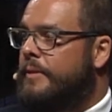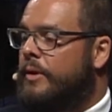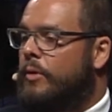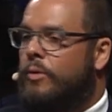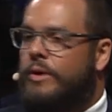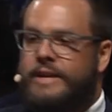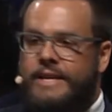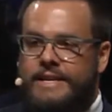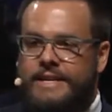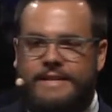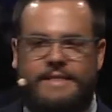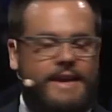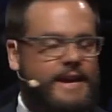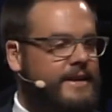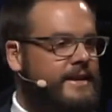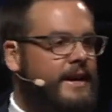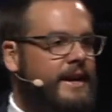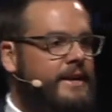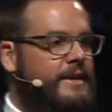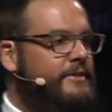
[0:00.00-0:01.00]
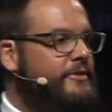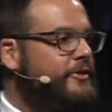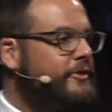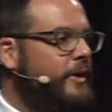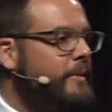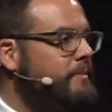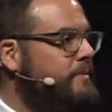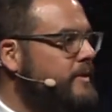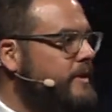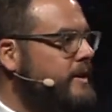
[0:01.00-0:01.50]
What he did that night is
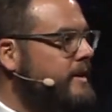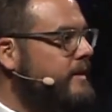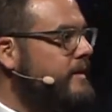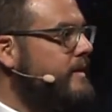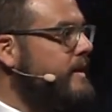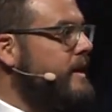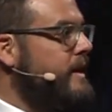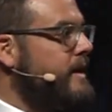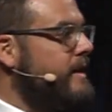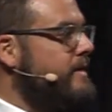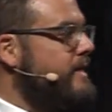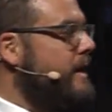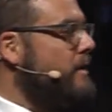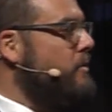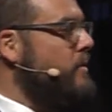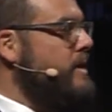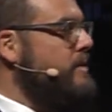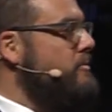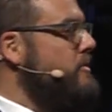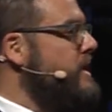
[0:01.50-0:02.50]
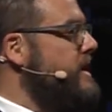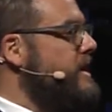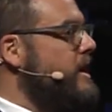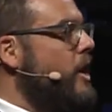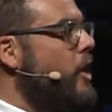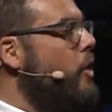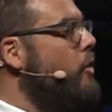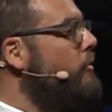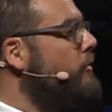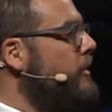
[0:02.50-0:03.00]
something that we read
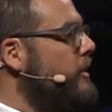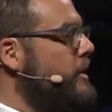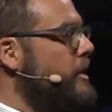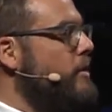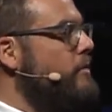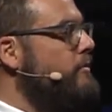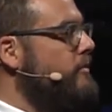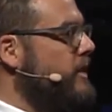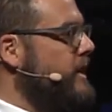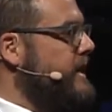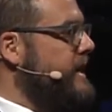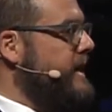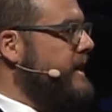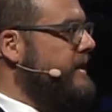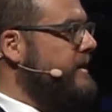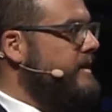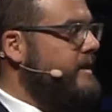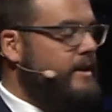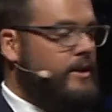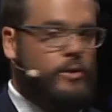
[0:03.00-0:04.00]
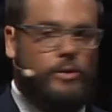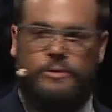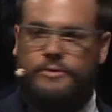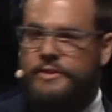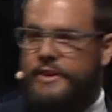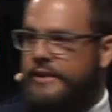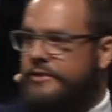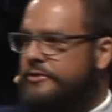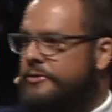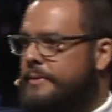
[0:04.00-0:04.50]
over and over again in the Old
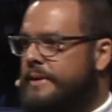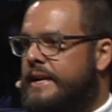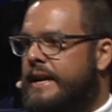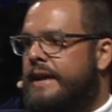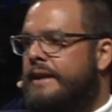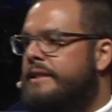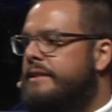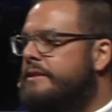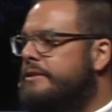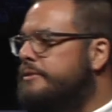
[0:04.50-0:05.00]
Testament and in